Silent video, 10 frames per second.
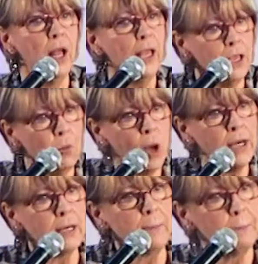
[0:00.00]
He
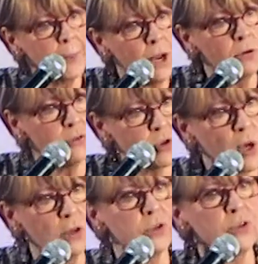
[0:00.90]
wanted a pair of
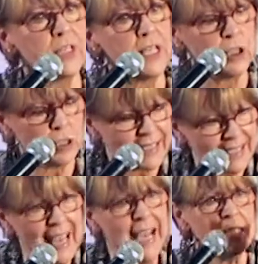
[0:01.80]
trousers that he could
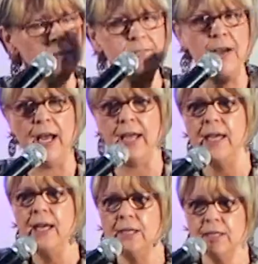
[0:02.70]
sanctify
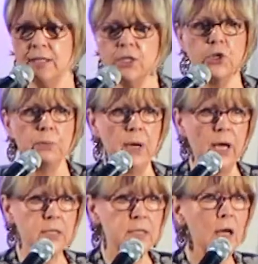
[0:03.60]
to the
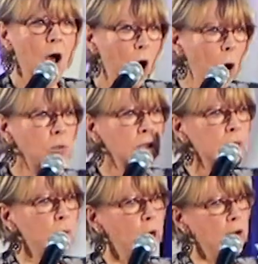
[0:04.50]
Shabbat, only
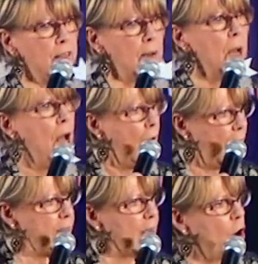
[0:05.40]
wear them
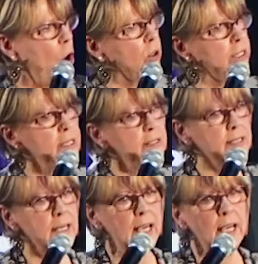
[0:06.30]
on that holiest
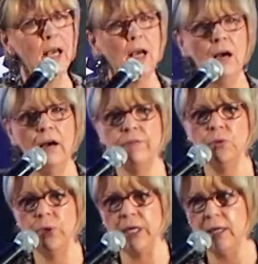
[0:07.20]
day of the
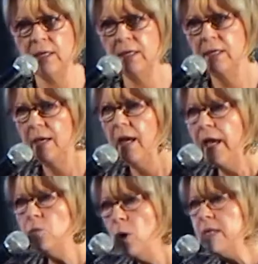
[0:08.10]
week.
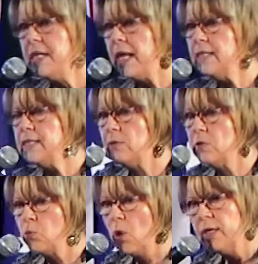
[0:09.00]
And one day, as he
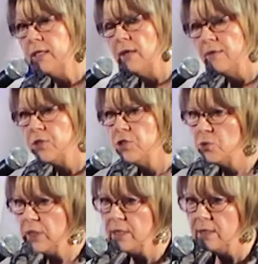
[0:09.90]
was walking down the
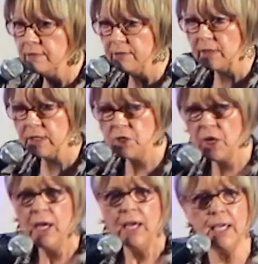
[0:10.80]
street in the village,
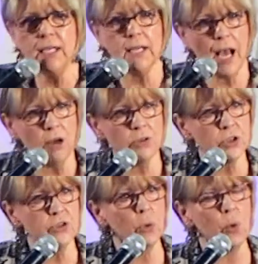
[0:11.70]
he
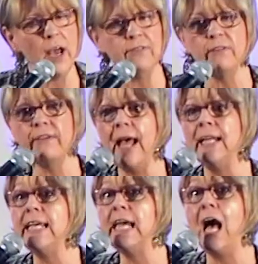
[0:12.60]
encountered the wife of
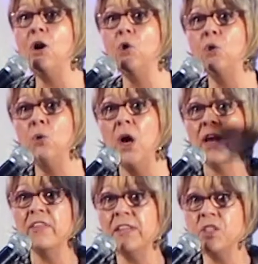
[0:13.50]
Eliyahu
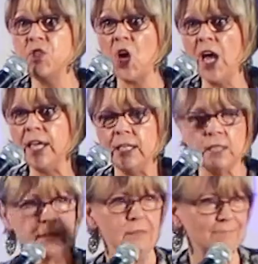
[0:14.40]
the
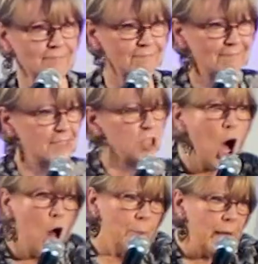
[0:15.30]
giant,
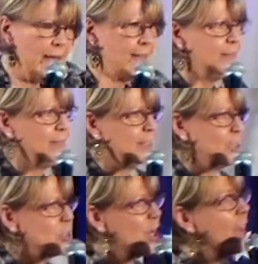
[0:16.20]
tall man in the village.